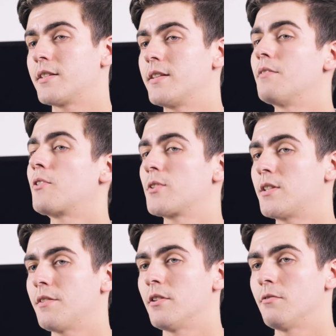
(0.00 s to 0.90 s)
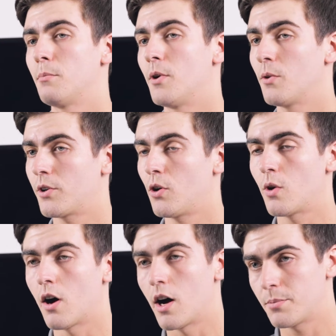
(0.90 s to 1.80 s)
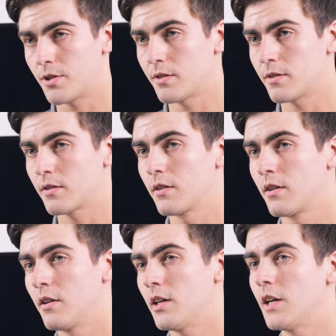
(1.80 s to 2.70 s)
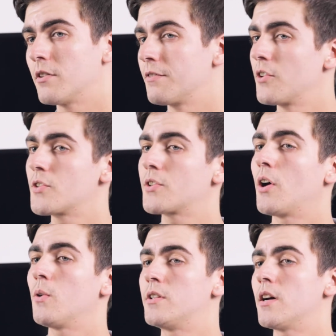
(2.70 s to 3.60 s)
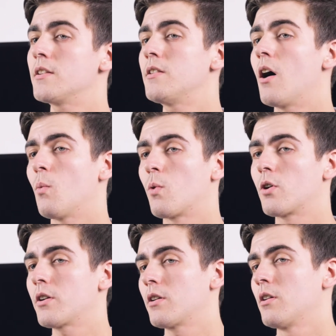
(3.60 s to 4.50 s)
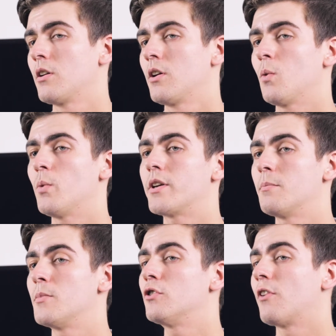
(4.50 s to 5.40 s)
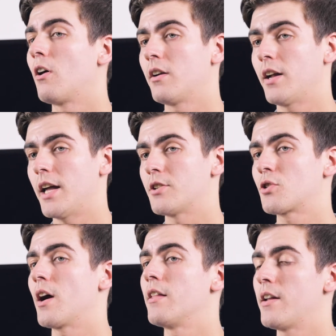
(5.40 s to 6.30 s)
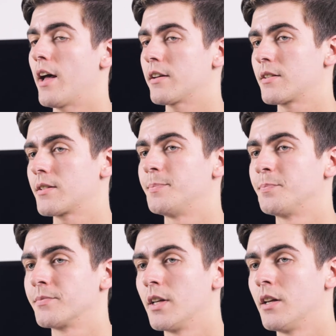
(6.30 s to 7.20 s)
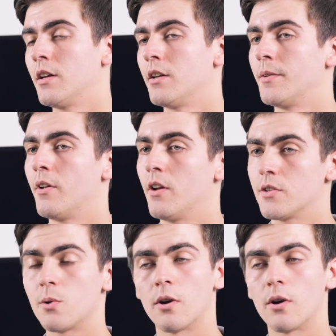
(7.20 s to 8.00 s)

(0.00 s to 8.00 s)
several different remote code options. If the first code does not work, we can move on and try the next. So